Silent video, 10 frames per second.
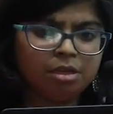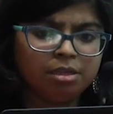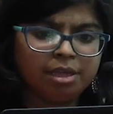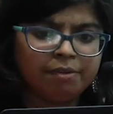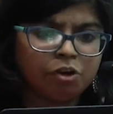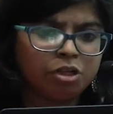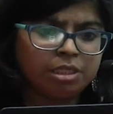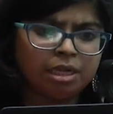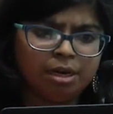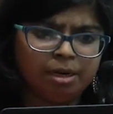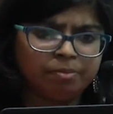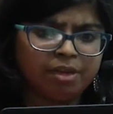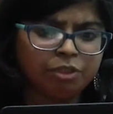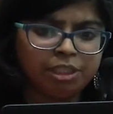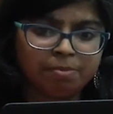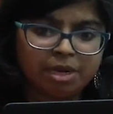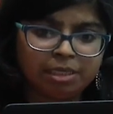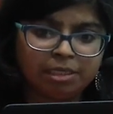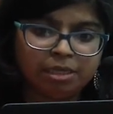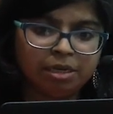There was some
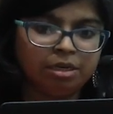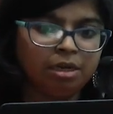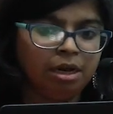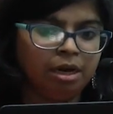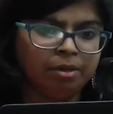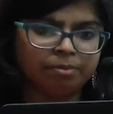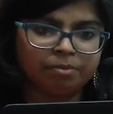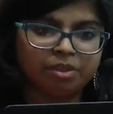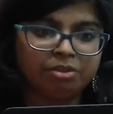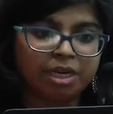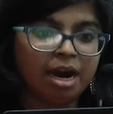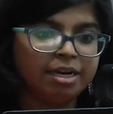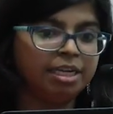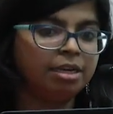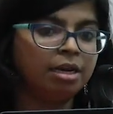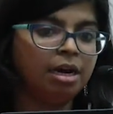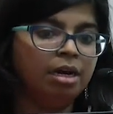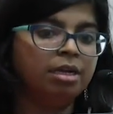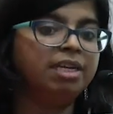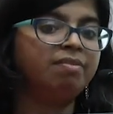concern regarding
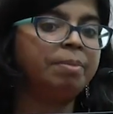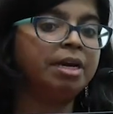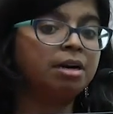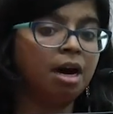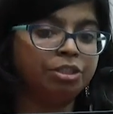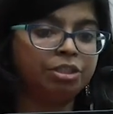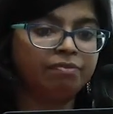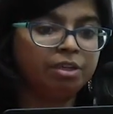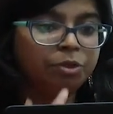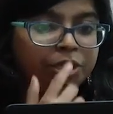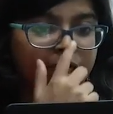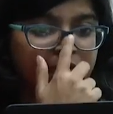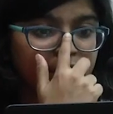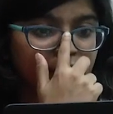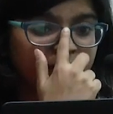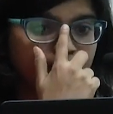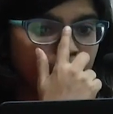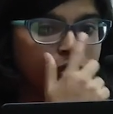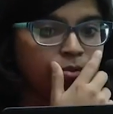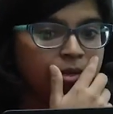developing a cadre of community of
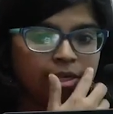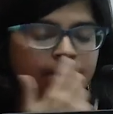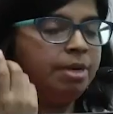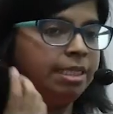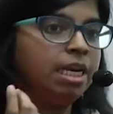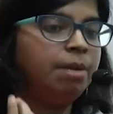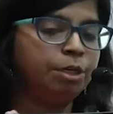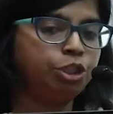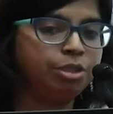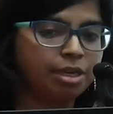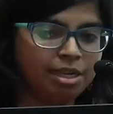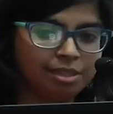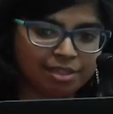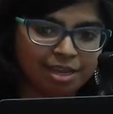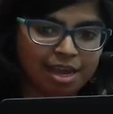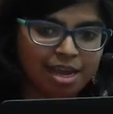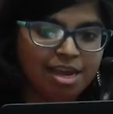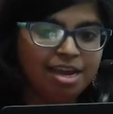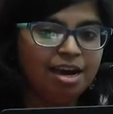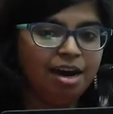small ruminants, basically Pashu Sakhis.
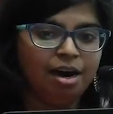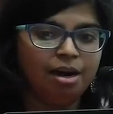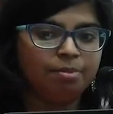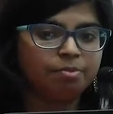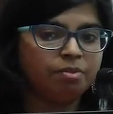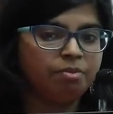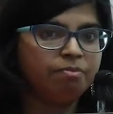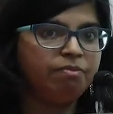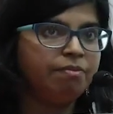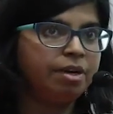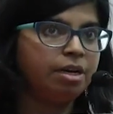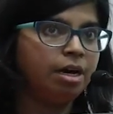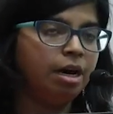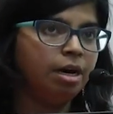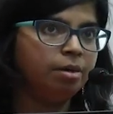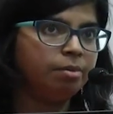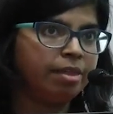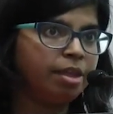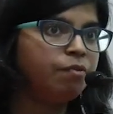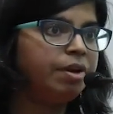
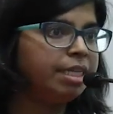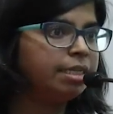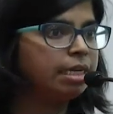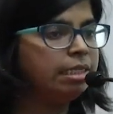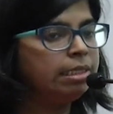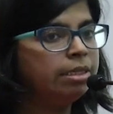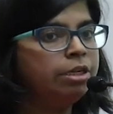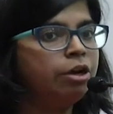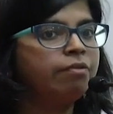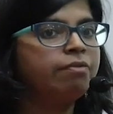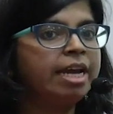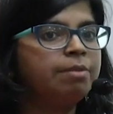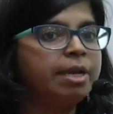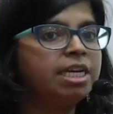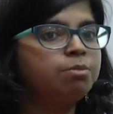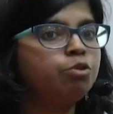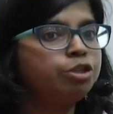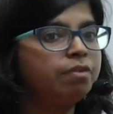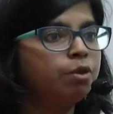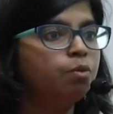I think we raised the concern of that because
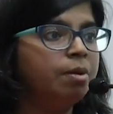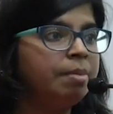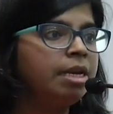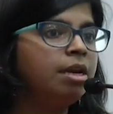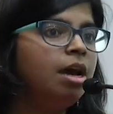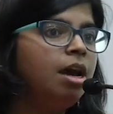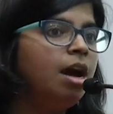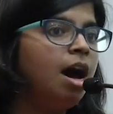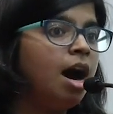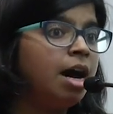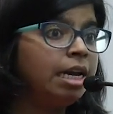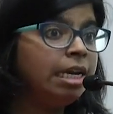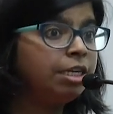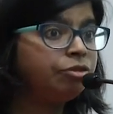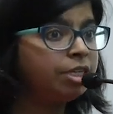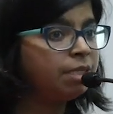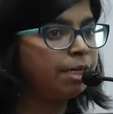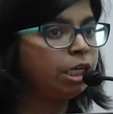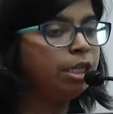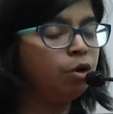most of the women are illiterate,
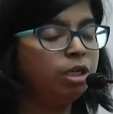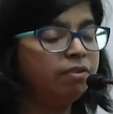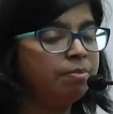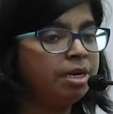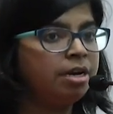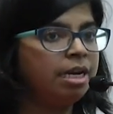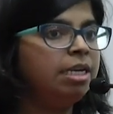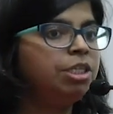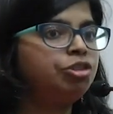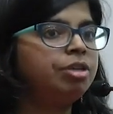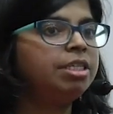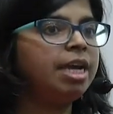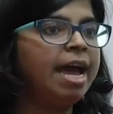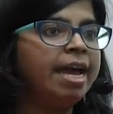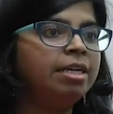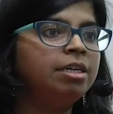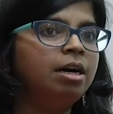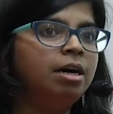especially the older women are illiterate, and